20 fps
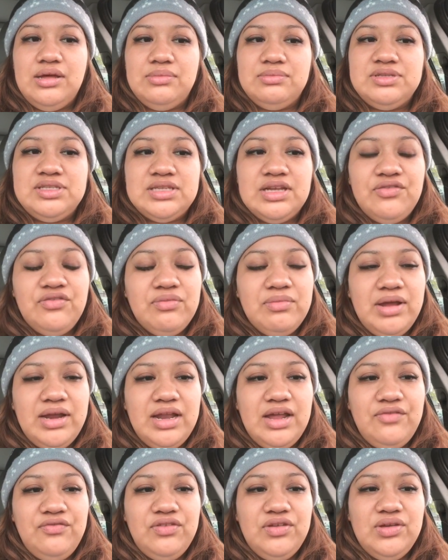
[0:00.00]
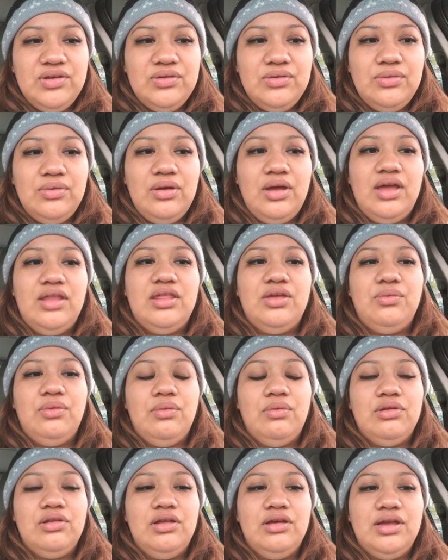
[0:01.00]
stuff for my nephew, and then we
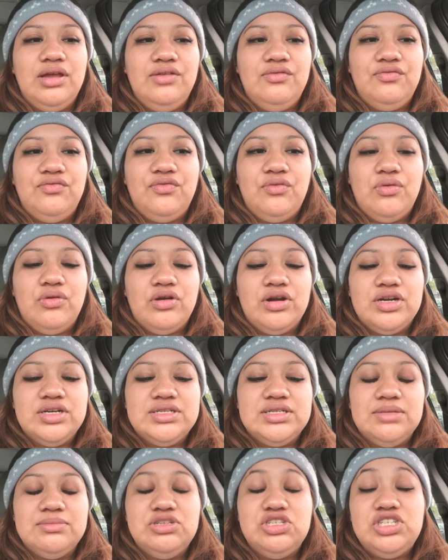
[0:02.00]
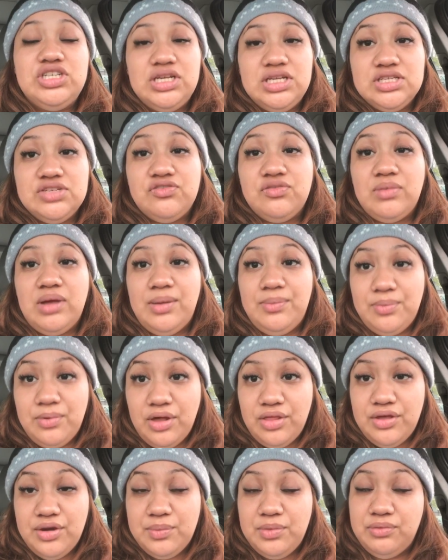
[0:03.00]
were looking for some jeans for my
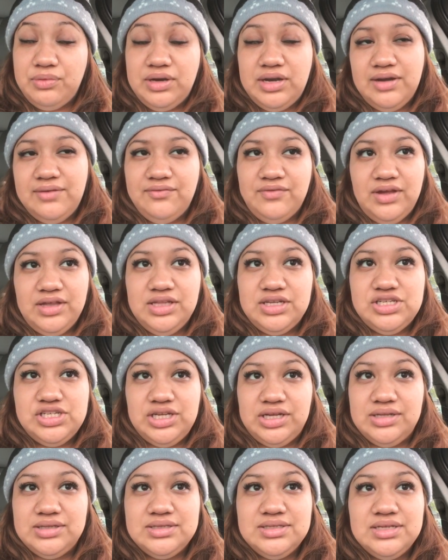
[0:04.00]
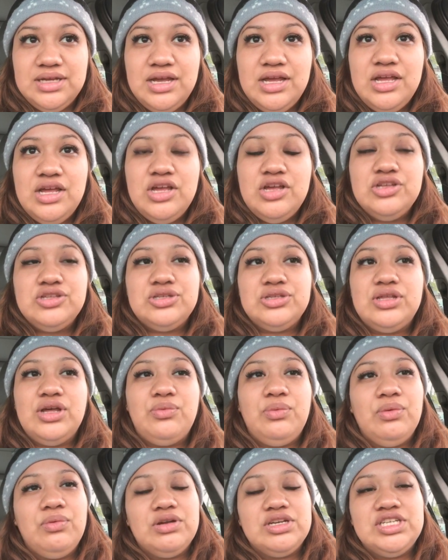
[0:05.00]
brother, but we didn't find the jeans. So
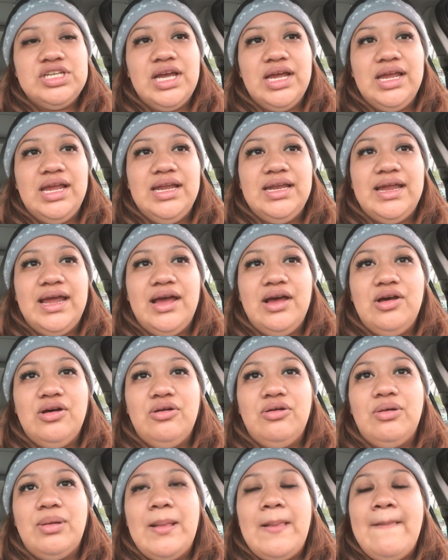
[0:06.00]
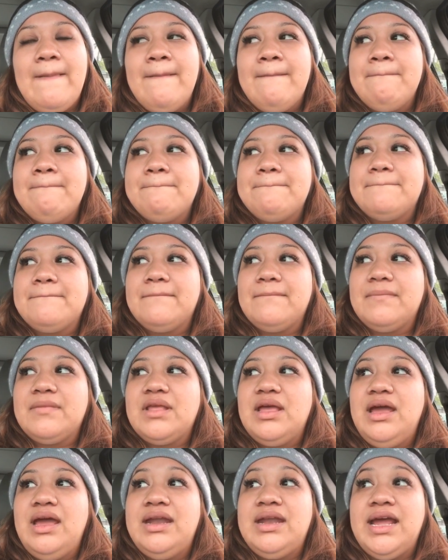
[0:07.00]
then we were checking out,
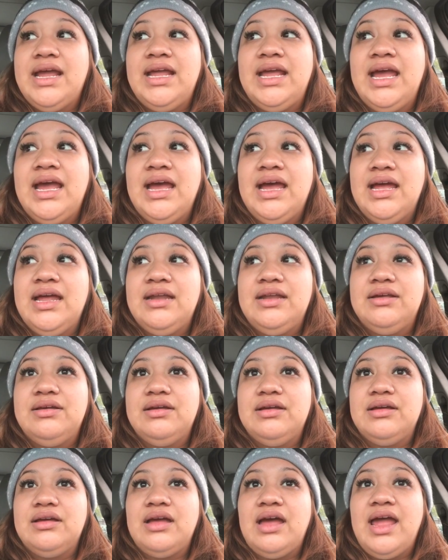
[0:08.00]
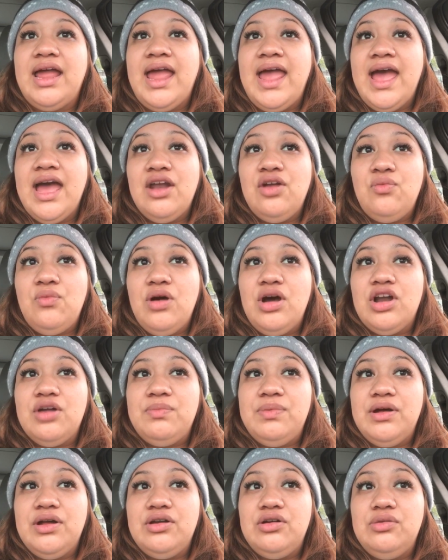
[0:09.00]
and I had a water
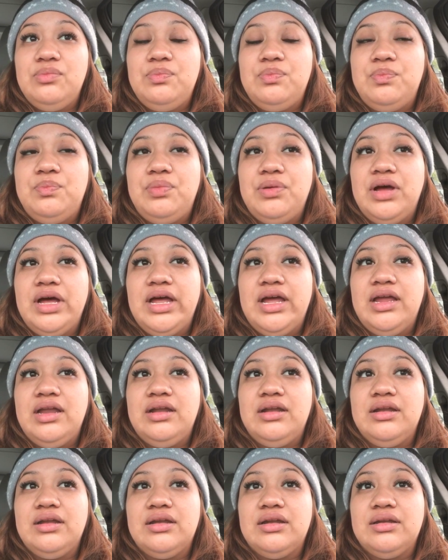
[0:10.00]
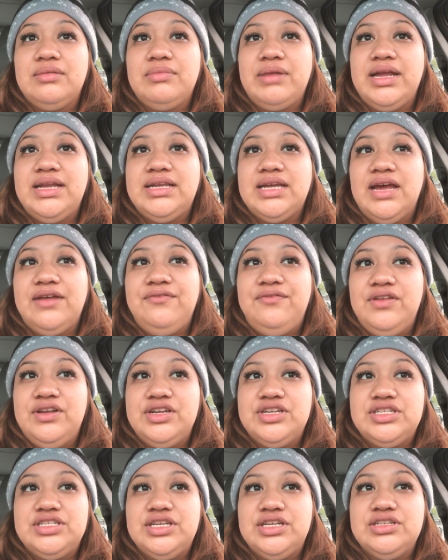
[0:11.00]
bottle, but my dad
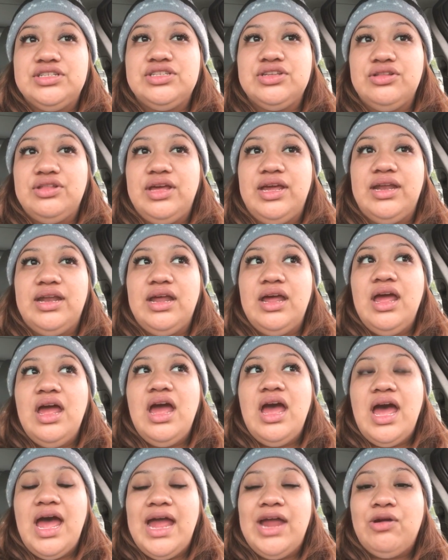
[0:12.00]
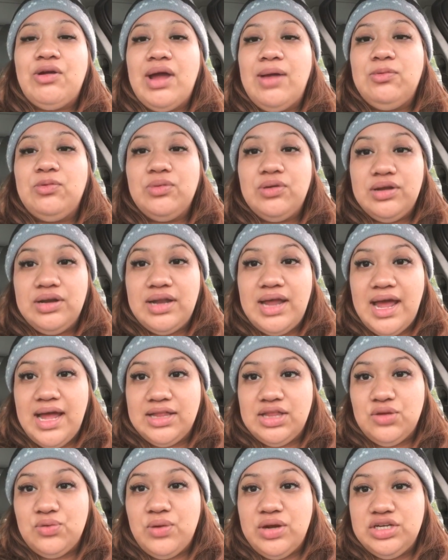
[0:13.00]
finished it. So then I grabbed one
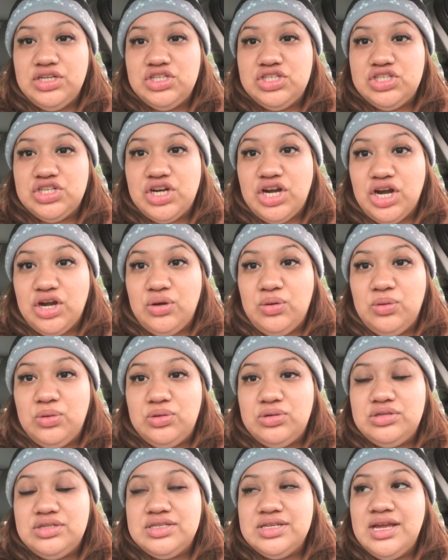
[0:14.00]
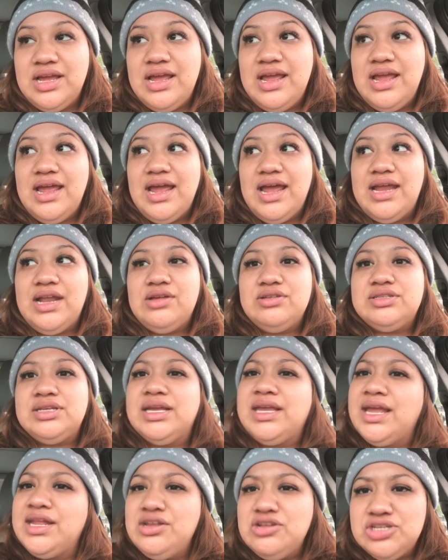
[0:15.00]
at the register at Kohl's, and I was
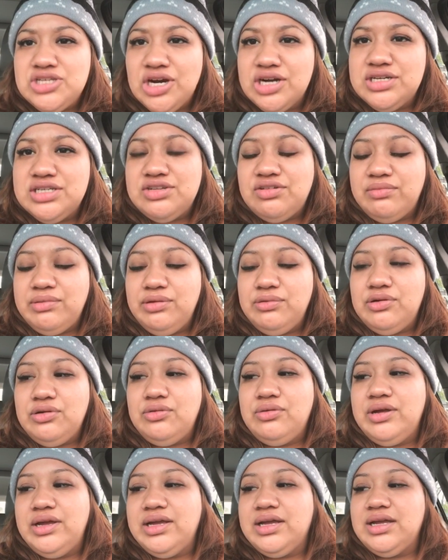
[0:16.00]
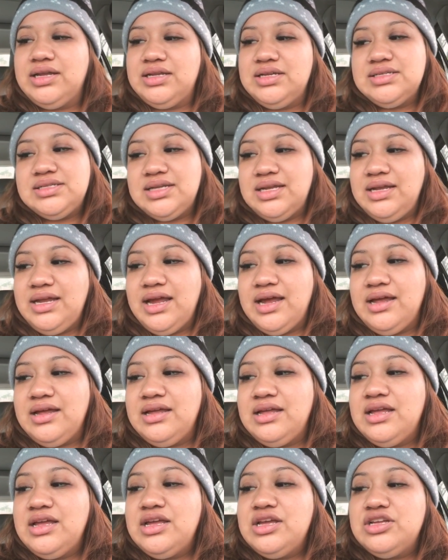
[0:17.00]
like, can you charge this for me real quick? And he said, yeah.
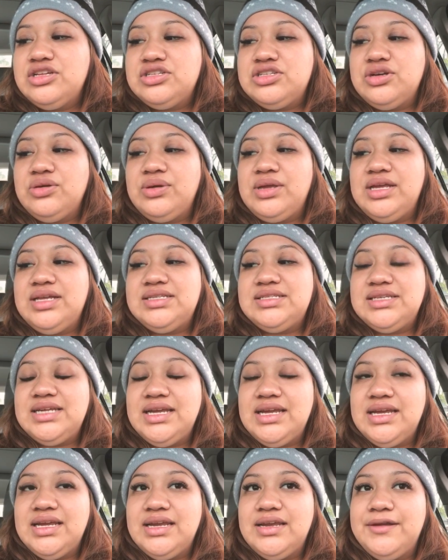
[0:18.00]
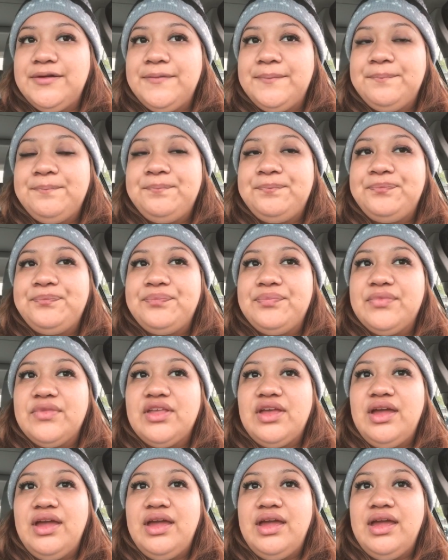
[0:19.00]
So he did,
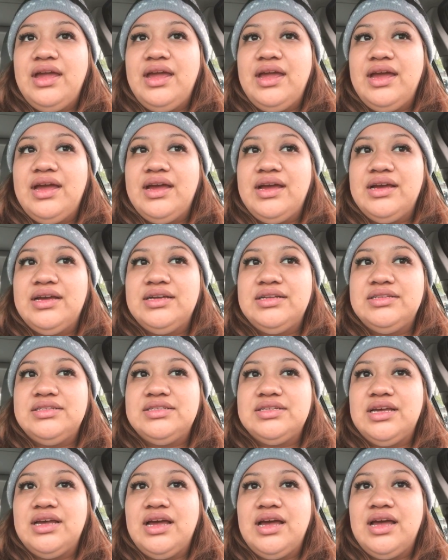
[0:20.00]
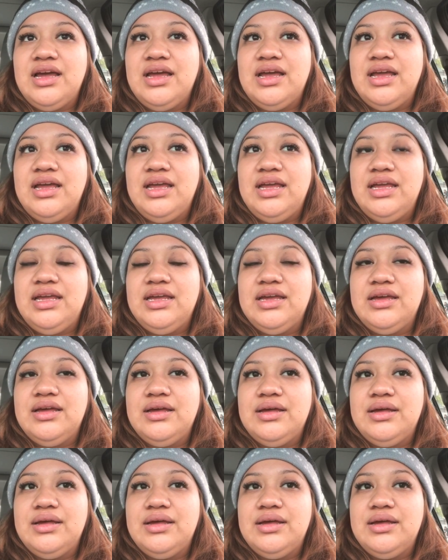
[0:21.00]
and I